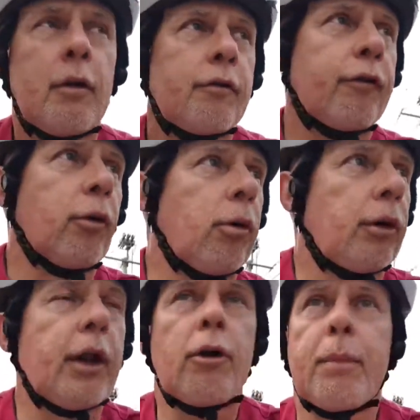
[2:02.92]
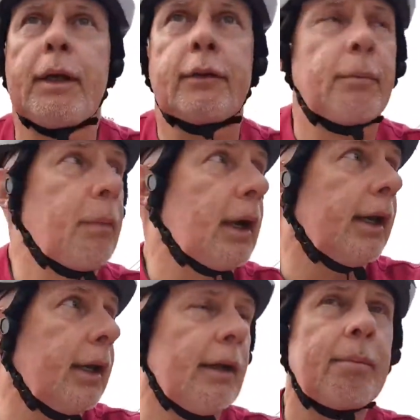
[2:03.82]
for No Meat
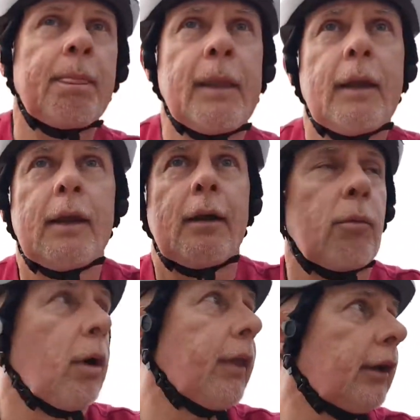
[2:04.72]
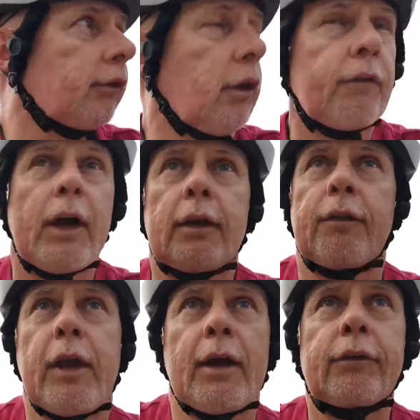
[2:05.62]
May, where they surveyed
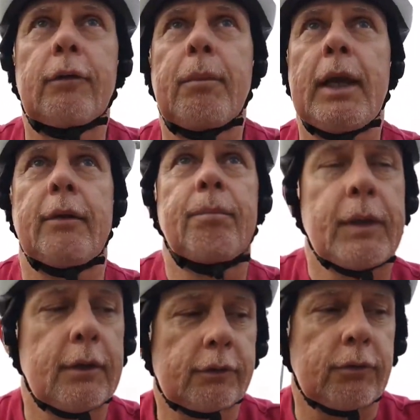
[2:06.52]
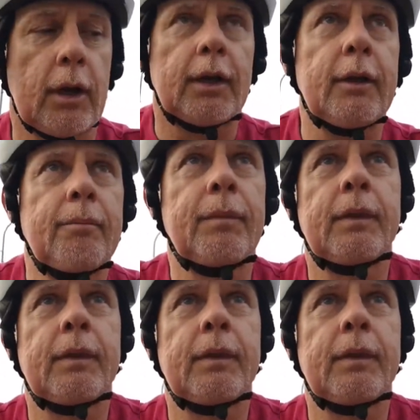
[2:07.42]
1,000 men in Australia